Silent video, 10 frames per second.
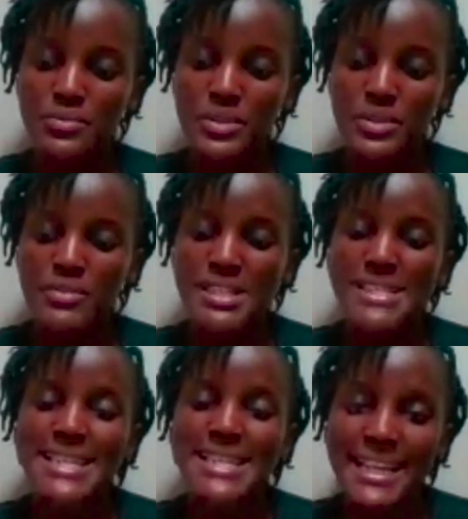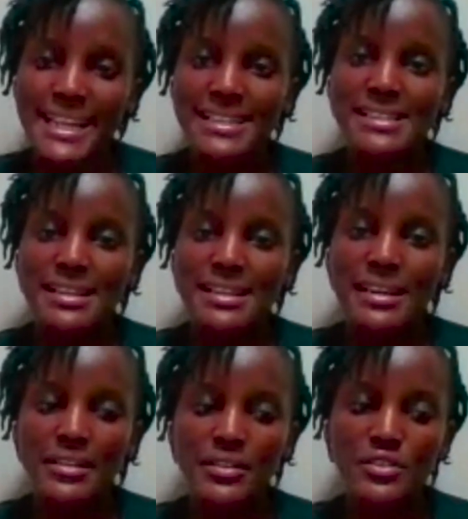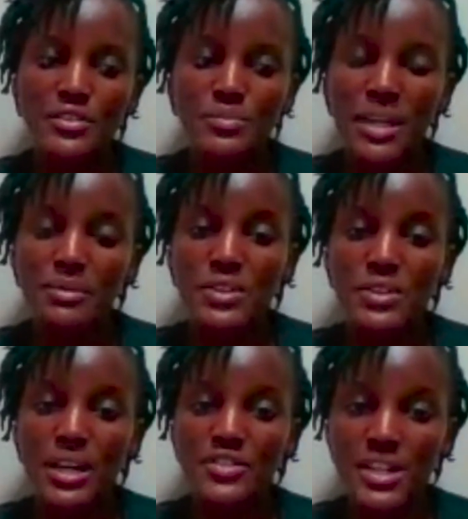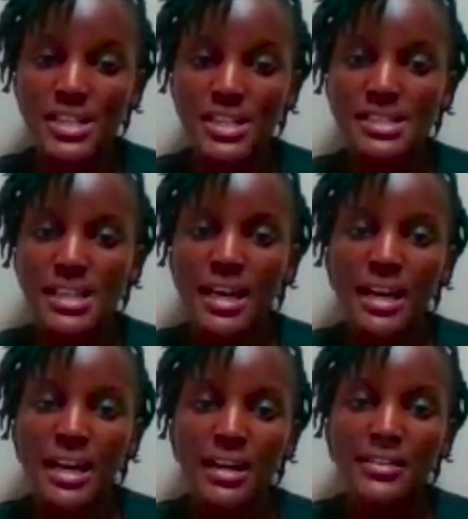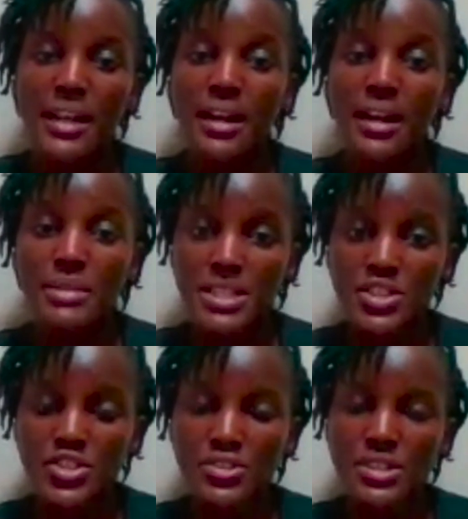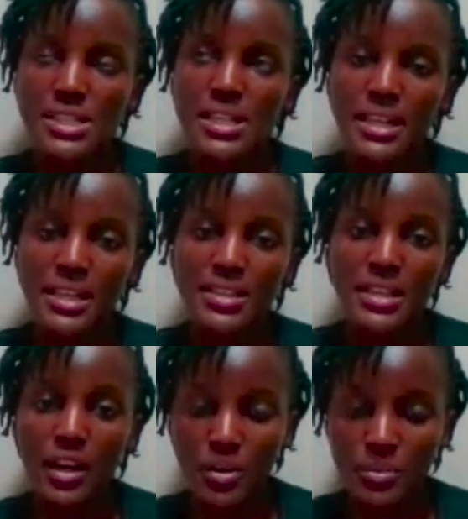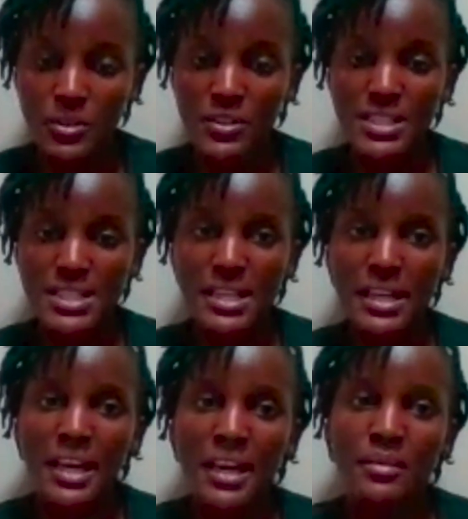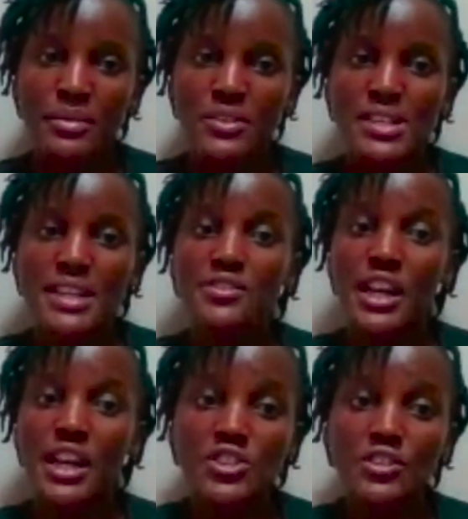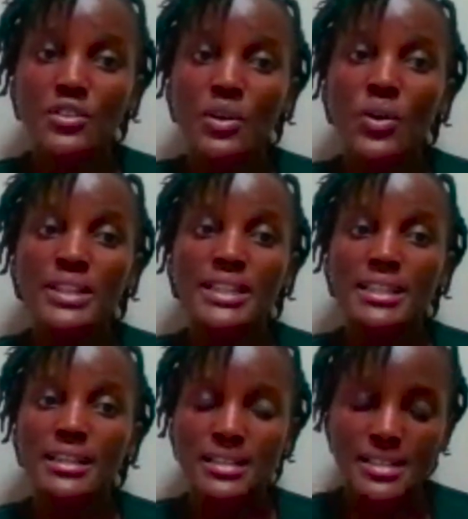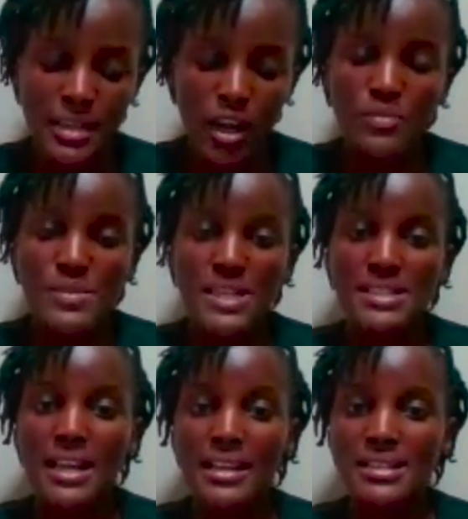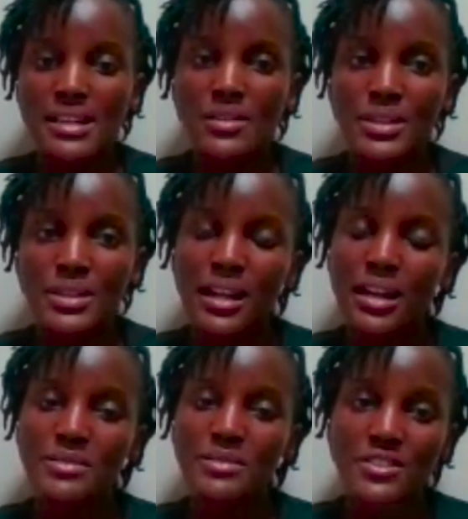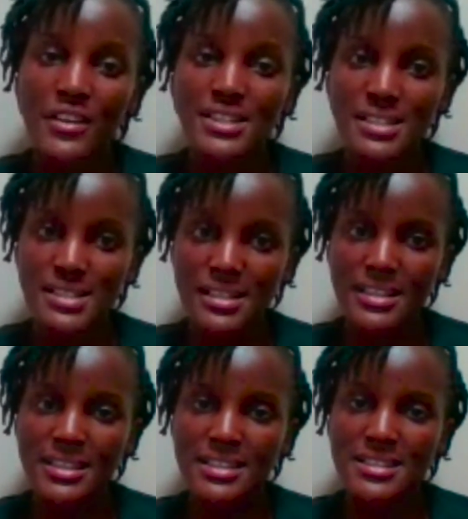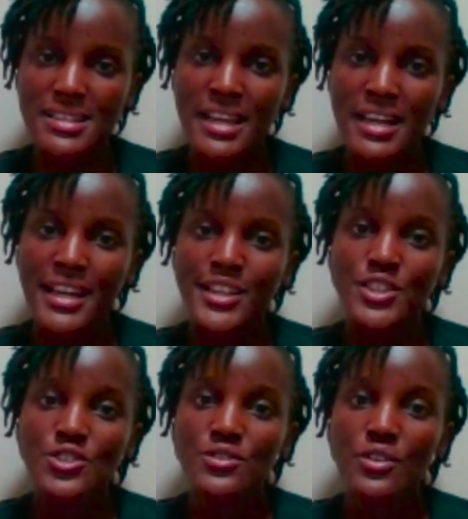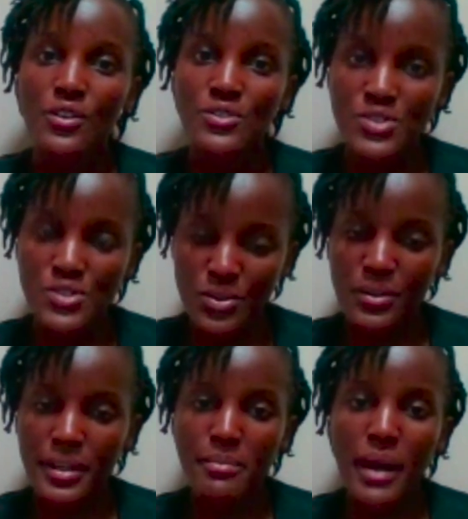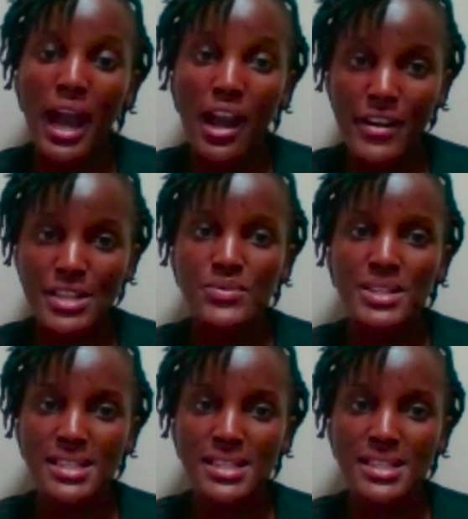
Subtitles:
with resilience, to be able to address the climate issues in their community, because education not only helps us understand what the climate crisis is, it should also empower us with the